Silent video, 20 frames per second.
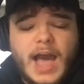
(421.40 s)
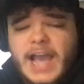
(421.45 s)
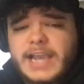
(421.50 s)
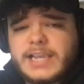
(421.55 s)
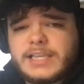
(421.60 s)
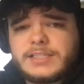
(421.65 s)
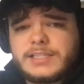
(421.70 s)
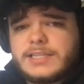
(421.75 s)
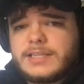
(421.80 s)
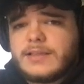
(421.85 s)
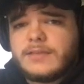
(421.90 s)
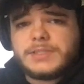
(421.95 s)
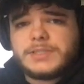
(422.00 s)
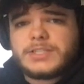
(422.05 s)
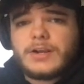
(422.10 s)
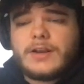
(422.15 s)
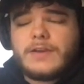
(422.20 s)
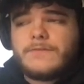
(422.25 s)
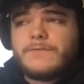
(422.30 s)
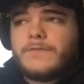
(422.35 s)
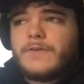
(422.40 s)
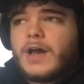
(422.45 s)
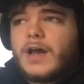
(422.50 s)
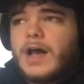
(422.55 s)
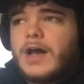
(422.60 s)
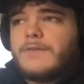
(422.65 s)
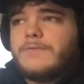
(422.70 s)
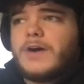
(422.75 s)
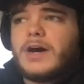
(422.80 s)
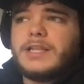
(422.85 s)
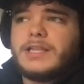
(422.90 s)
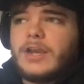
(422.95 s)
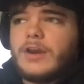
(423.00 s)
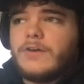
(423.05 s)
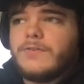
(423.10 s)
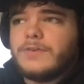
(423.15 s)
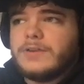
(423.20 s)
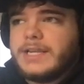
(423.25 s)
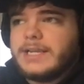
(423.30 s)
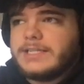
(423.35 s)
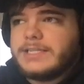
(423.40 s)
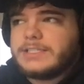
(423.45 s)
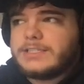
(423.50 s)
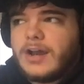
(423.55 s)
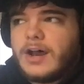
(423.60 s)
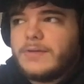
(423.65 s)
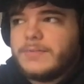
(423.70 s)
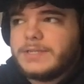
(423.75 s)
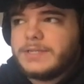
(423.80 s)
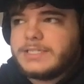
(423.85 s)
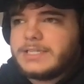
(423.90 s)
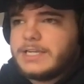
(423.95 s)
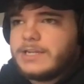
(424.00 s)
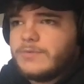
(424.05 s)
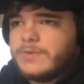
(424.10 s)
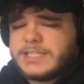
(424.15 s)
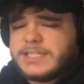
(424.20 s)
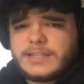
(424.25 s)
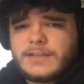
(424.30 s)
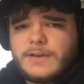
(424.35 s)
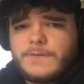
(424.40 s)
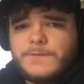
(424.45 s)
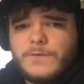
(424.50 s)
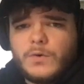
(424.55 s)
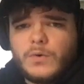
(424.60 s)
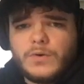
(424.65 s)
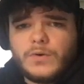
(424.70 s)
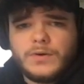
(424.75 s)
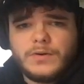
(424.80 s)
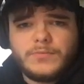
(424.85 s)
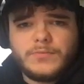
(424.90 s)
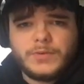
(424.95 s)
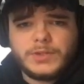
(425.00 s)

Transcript: I can see them starting Vonleh over Lance Thomas anyways at the 4,